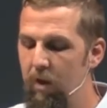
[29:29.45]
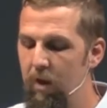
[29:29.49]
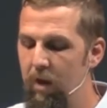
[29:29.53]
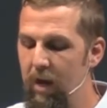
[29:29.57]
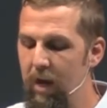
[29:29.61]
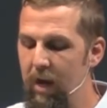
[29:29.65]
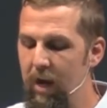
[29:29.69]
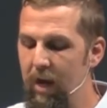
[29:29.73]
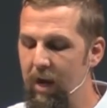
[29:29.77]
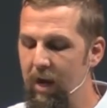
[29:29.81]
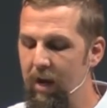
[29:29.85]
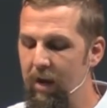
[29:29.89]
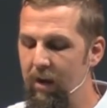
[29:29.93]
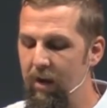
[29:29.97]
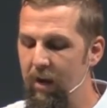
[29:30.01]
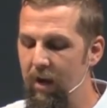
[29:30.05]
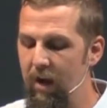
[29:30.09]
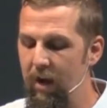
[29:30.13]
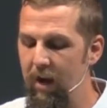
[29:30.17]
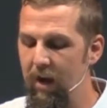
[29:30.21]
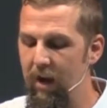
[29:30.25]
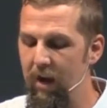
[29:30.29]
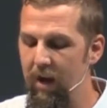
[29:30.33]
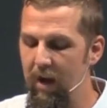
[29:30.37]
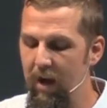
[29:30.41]
And,
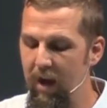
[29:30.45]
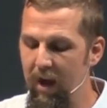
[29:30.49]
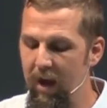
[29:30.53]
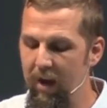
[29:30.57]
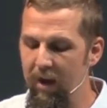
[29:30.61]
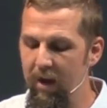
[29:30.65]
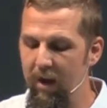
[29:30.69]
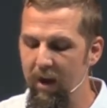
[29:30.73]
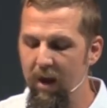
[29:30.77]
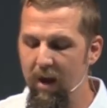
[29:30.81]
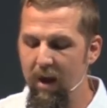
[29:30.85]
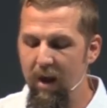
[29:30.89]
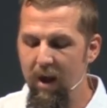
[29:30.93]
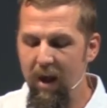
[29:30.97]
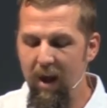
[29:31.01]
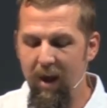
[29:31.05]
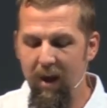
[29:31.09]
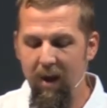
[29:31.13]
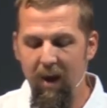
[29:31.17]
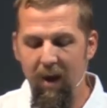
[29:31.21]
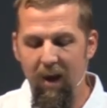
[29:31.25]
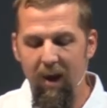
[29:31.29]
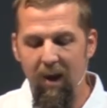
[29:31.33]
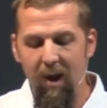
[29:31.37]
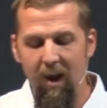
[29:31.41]
uh, and,
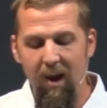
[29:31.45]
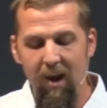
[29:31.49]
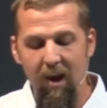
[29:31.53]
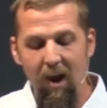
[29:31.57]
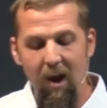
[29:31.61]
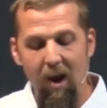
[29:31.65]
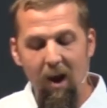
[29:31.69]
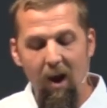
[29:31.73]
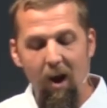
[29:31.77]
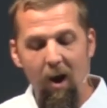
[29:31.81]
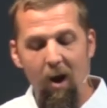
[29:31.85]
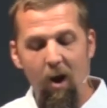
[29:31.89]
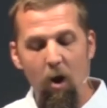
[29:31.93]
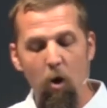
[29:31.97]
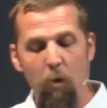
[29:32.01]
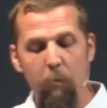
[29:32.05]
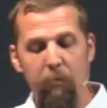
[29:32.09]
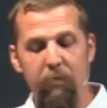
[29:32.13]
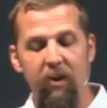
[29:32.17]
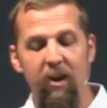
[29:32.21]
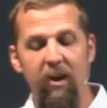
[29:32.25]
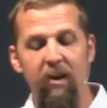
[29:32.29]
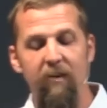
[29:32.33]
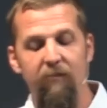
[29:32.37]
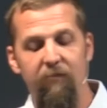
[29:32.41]
and, and, and I, I hope
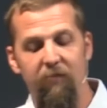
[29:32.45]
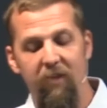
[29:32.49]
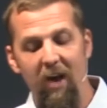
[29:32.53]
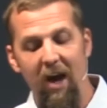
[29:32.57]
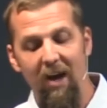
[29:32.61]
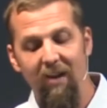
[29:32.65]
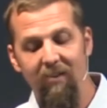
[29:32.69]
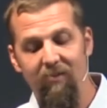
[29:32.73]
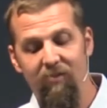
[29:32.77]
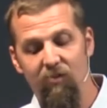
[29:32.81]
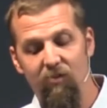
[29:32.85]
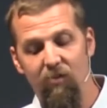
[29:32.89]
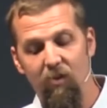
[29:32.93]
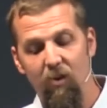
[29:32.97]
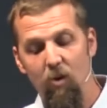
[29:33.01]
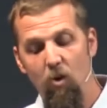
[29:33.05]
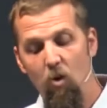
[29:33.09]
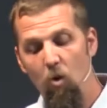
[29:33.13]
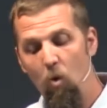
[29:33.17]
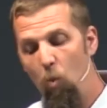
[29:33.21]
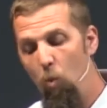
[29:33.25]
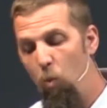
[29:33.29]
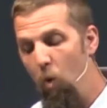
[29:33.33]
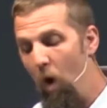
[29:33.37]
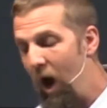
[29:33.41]
that if that's
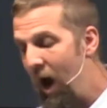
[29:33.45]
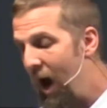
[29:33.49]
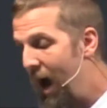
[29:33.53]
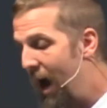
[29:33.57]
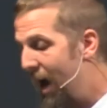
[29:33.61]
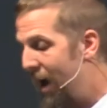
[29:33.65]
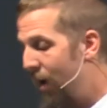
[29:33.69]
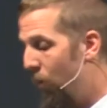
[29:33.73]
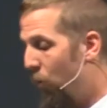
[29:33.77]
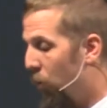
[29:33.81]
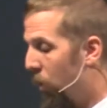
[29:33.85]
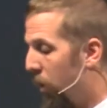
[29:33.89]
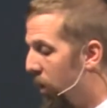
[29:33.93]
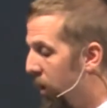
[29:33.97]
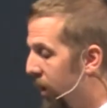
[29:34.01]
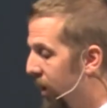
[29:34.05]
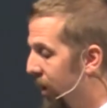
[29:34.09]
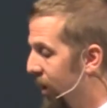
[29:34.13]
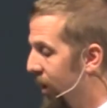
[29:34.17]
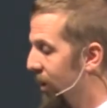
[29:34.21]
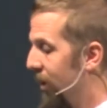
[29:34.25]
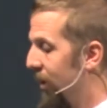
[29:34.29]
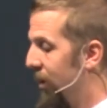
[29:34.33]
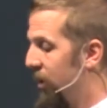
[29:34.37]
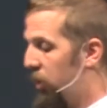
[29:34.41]
why we're
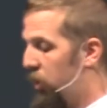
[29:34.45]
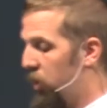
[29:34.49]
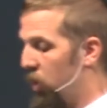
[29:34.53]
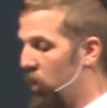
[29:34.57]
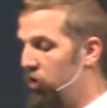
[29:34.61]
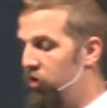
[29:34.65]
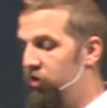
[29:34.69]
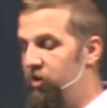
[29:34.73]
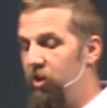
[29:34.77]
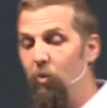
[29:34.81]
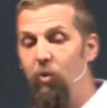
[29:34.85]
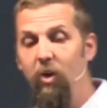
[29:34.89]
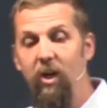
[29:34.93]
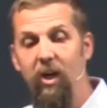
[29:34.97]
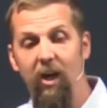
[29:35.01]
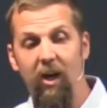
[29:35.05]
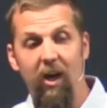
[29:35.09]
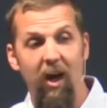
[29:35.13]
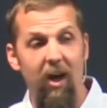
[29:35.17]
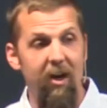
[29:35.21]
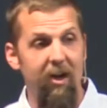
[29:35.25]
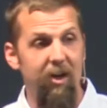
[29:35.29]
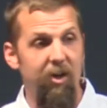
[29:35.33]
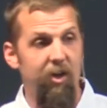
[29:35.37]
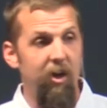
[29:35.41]
here at church, that we can
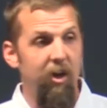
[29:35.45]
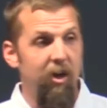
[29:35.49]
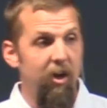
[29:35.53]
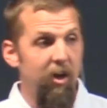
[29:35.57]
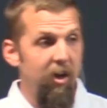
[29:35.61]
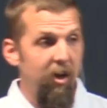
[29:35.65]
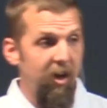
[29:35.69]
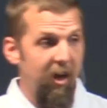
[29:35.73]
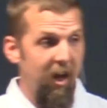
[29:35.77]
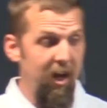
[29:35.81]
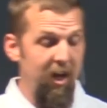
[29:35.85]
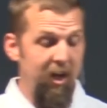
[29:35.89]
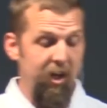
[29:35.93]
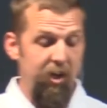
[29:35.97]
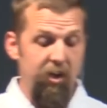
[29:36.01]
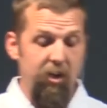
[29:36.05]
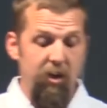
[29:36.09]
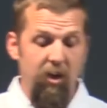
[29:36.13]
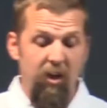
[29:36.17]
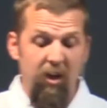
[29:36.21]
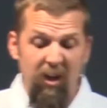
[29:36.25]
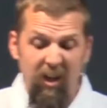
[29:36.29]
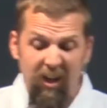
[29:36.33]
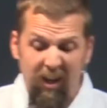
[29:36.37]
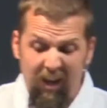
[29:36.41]
kind of, kind of,
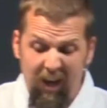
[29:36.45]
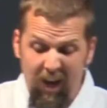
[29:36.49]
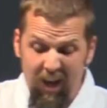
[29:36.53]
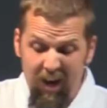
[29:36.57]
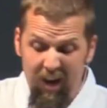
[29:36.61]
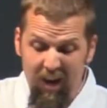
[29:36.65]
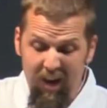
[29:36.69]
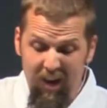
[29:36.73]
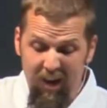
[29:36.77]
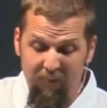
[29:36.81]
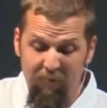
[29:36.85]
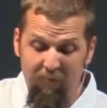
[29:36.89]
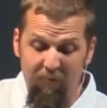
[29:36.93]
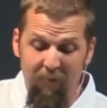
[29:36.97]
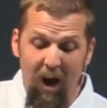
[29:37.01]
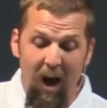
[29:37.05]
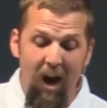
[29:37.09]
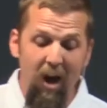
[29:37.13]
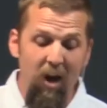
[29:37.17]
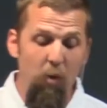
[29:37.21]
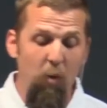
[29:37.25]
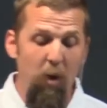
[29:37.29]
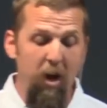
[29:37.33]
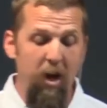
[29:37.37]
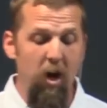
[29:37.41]
kind of
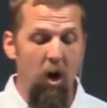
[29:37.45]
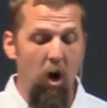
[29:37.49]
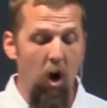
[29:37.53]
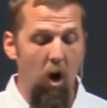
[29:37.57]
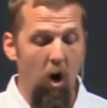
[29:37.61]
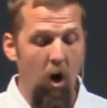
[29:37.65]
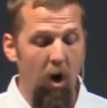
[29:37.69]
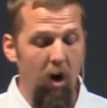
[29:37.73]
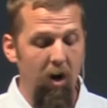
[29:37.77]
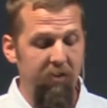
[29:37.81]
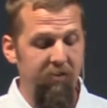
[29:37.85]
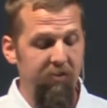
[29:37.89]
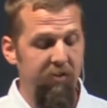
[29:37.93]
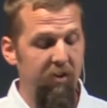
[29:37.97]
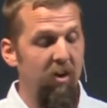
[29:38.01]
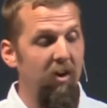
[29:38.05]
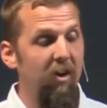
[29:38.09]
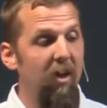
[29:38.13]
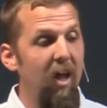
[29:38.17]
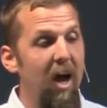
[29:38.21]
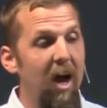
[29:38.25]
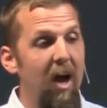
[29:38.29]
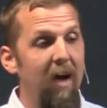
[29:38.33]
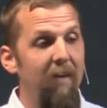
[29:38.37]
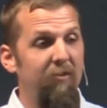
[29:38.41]
evaluate our hearts and our
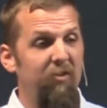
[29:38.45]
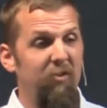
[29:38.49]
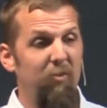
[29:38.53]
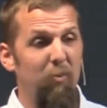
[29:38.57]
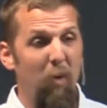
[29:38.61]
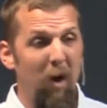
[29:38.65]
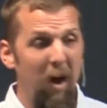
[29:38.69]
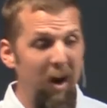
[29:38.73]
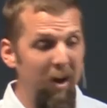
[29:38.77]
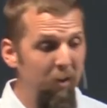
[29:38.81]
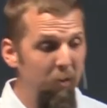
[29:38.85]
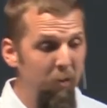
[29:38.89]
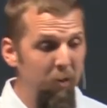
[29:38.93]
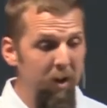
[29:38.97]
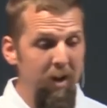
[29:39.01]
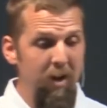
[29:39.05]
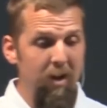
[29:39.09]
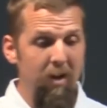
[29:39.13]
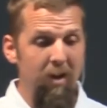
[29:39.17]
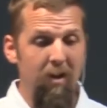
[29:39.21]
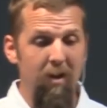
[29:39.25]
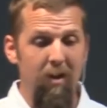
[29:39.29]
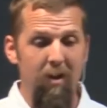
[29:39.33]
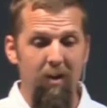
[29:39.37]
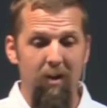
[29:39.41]
lives. Why do
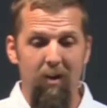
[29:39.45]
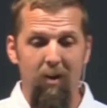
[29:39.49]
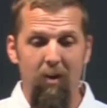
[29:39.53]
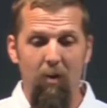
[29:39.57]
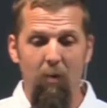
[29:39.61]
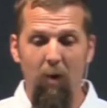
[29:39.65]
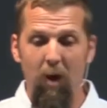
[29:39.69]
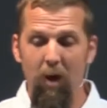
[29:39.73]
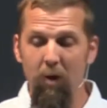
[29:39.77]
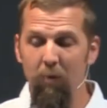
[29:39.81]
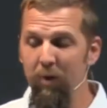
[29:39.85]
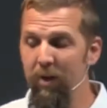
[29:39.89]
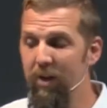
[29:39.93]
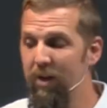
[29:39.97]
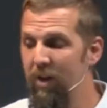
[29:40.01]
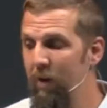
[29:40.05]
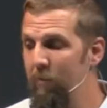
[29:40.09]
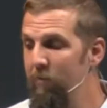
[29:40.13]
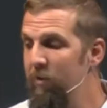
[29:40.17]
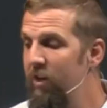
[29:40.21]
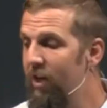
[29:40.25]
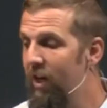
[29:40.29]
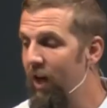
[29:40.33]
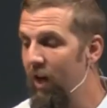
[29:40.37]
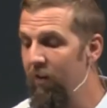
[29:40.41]
we, why do we
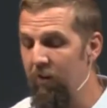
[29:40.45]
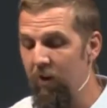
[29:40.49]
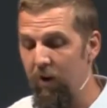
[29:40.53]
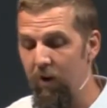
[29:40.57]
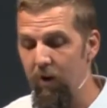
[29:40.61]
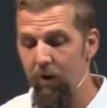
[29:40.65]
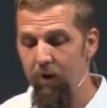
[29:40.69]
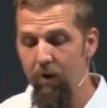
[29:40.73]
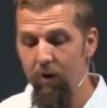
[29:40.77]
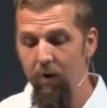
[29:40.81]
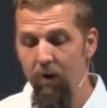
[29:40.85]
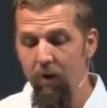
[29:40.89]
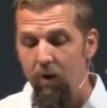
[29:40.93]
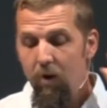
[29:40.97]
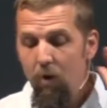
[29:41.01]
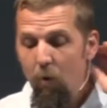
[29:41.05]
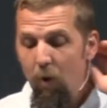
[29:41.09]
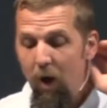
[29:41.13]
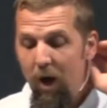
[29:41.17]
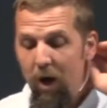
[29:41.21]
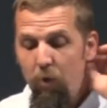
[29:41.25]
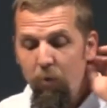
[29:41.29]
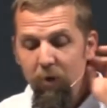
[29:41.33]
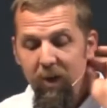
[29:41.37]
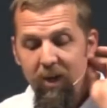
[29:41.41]
come together?
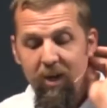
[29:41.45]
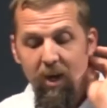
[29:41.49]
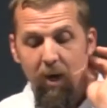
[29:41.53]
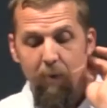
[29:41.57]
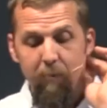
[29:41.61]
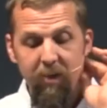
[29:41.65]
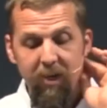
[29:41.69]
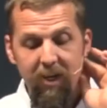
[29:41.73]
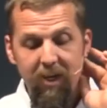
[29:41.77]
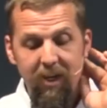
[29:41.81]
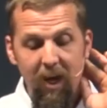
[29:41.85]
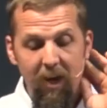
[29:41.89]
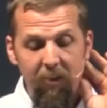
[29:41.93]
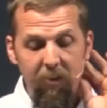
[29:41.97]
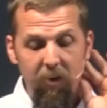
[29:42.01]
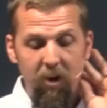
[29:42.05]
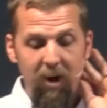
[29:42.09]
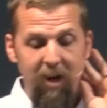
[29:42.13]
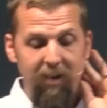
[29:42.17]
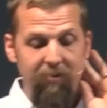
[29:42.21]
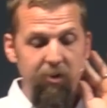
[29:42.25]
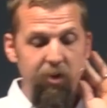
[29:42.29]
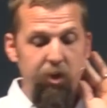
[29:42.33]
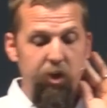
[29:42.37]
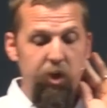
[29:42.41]
Why do we come together
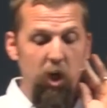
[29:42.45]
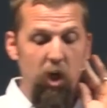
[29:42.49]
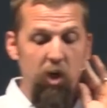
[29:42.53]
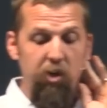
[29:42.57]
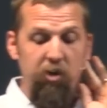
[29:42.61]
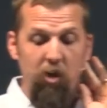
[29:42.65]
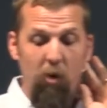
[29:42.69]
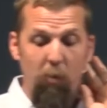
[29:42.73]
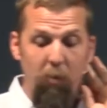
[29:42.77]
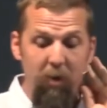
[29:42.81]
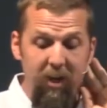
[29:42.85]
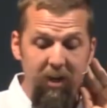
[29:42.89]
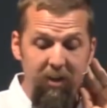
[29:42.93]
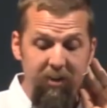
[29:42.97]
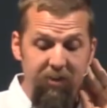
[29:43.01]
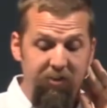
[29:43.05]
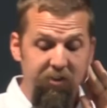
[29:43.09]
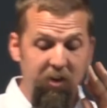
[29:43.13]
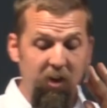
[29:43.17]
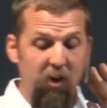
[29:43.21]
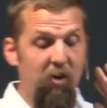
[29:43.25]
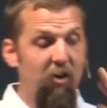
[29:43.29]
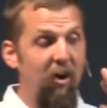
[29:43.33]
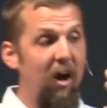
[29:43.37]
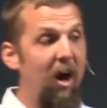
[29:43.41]
as a church? Are we just
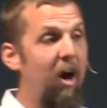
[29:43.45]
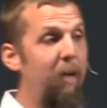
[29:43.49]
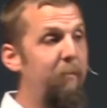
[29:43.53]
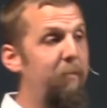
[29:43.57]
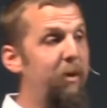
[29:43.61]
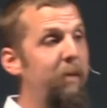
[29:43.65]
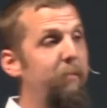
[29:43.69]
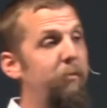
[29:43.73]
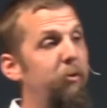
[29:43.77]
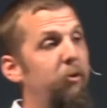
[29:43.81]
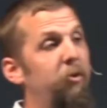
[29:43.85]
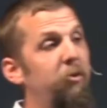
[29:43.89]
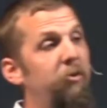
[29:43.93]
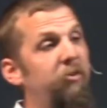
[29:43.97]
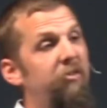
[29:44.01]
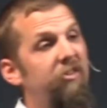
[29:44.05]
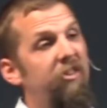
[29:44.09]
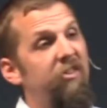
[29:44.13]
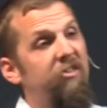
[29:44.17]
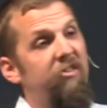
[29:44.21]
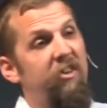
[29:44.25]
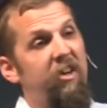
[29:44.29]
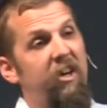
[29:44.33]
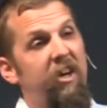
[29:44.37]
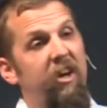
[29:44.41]
a crowd people who's
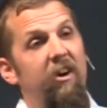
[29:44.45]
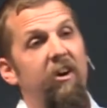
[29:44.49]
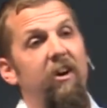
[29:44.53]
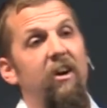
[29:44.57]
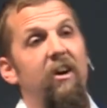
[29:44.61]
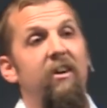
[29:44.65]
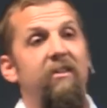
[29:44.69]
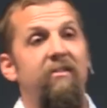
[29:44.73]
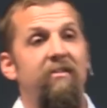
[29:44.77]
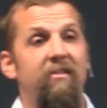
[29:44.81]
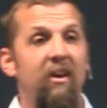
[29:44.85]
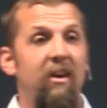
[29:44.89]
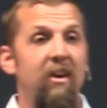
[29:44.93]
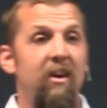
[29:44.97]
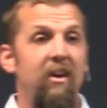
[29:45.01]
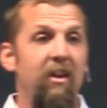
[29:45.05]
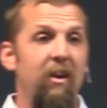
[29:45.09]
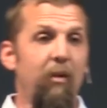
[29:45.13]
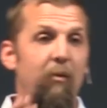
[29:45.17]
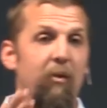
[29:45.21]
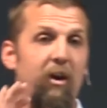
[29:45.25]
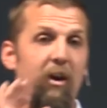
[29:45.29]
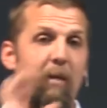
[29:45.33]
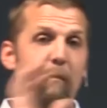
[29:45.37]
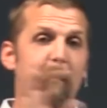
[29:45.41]
just curious
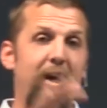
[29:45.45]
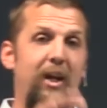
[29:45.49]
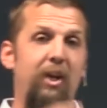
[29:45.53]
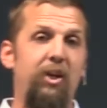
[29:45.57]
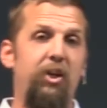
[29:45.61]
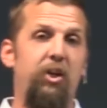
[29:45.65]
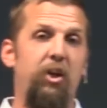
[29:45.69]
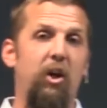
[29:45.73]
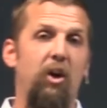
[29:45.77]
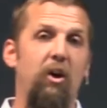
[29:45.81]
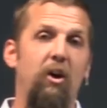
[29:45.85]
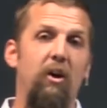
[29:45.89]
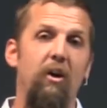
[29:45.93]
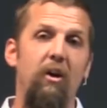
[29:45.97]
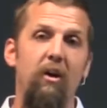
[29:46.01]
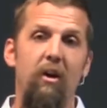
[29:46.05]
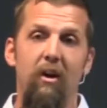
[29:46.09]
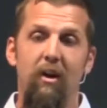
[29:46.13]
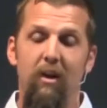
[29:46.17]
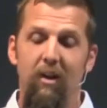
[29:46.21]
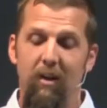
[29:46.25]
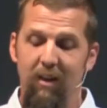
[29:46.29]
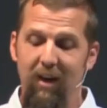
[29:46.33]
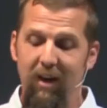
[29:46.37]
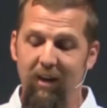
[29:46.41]
and we're going to make sure,
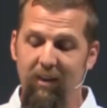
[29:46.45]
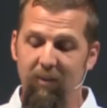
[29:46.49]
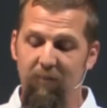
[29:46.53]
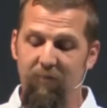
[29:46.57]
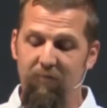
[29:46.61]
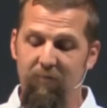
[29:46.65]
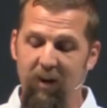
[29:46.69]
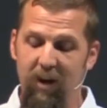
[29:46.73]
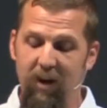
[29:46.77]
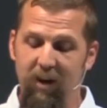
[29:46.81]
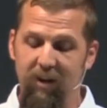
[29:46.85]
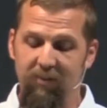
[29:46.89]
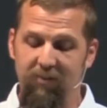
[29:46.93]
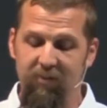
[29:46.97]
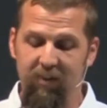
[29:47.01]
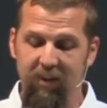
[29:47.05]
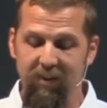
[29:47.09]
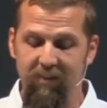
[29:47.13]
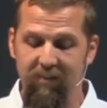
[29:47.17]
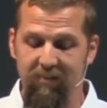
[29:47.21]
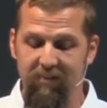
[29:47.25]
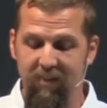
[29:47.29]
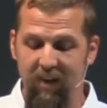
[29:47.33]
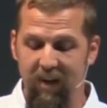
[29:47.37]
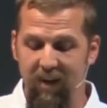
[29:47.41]
like the
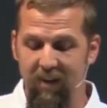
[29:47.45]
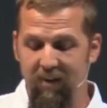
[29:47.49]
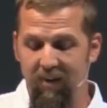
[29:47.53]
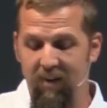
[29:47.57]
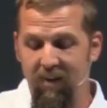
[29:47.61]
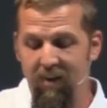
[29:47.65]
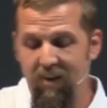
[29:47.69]
Pharisees, that